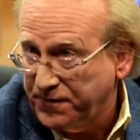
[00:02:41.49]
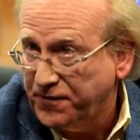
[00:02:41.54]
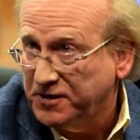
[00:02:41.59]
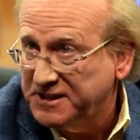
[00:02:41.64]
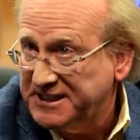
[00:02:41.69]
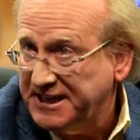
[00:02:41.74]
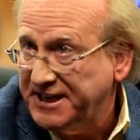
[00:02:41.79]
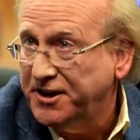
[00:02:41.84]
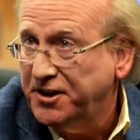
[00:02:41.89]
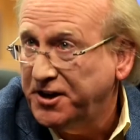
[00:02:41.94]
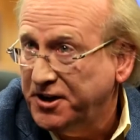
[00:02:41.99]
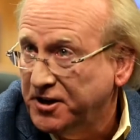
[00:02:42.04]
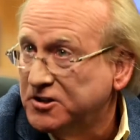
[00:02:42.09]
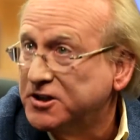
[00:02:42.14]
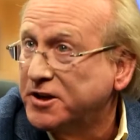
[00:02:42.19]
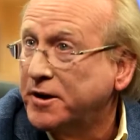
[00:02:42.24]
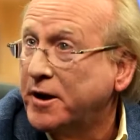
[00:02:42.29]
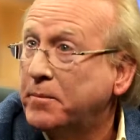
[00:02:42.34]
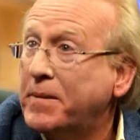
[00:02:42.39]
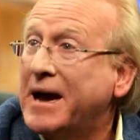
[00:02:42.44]
for 10
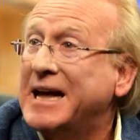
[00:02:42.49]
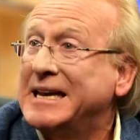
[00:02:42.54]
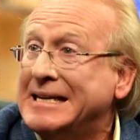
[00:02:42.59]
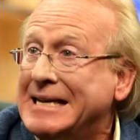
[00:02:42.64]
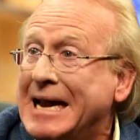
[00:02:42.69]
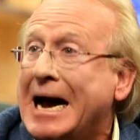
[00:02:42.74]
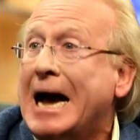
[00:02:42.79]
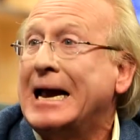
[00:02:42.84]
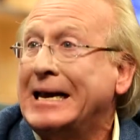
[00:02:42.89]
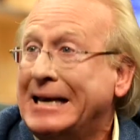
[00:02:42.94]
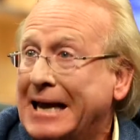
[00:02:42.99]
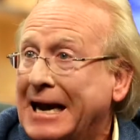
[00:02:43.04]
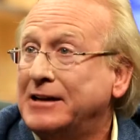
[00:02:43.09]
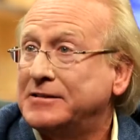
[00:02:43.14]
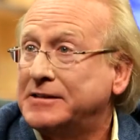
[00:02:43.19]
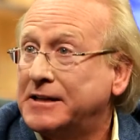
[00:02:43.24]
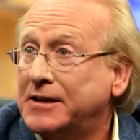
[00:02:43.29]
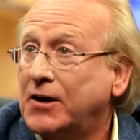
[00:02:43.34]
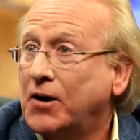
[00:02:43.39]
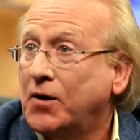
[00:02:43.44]
years and I about died
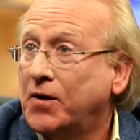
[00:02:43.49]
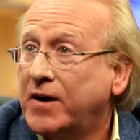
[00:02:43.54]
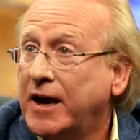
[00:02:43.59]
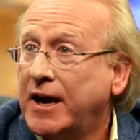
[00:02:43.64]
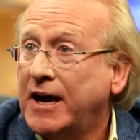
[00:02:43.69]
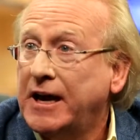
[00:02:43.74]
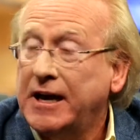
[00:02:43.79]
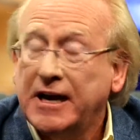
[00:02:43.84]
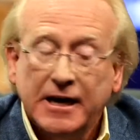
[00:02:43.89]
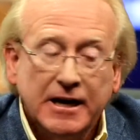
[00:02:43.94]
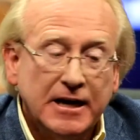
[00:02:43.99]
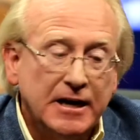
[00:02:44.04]
out there, okay?